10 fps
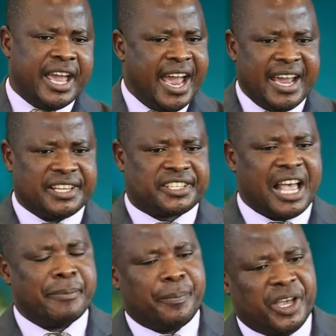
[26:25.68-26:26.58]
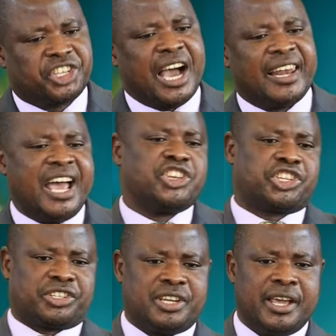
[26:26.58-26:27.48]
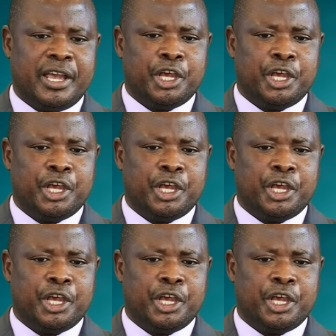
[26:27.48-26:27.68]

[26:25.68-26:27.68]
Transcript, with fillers: Yes, I may be challenged